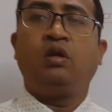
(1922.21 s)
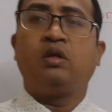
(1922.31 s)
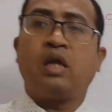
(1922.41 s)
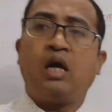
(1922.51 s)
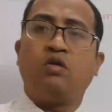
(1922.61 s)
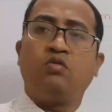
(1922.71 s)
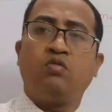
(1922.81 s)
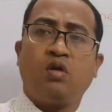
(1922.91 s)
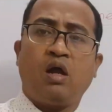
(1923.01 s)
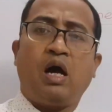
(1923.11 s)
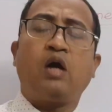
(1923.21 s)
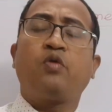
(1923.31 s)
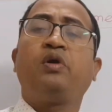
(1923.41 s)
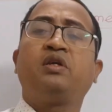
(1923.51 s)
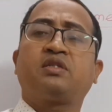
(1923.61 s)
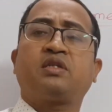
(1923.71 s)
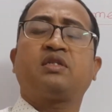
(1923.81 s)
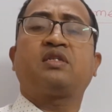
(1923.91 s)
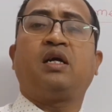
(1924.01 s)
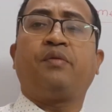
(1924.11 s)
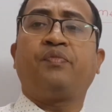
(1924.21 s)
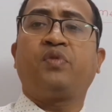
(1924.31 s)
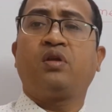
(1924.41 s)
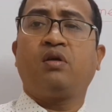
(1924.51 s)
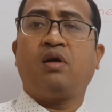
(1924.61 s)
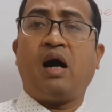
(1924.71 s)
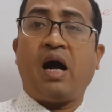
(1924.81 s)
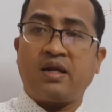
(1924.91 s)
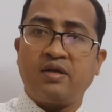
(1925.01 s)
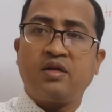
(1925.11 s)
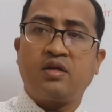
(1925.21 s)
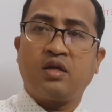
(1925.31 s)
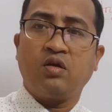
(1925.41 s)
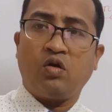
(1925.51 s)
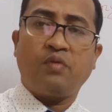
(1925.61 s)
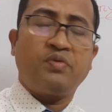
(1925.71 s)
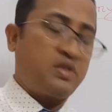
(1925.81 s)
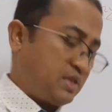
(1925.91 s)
Now I will discuss some identity of this